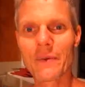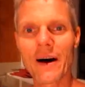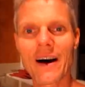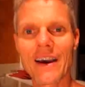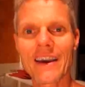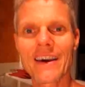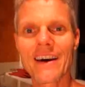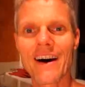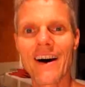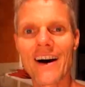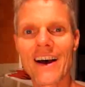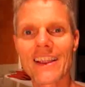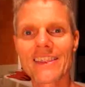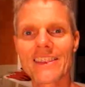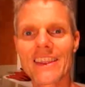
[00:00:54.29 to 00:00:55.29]
by
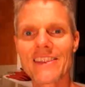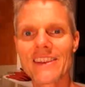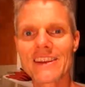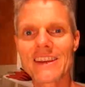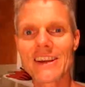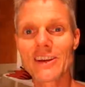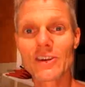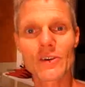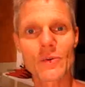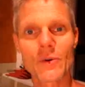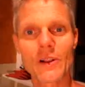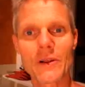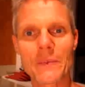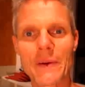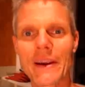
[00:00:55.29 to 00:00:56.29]
God, then the teacher
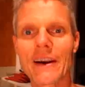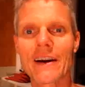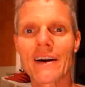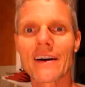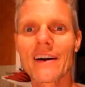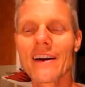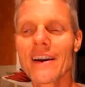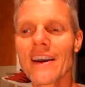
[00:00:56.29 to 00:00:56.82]
will appear.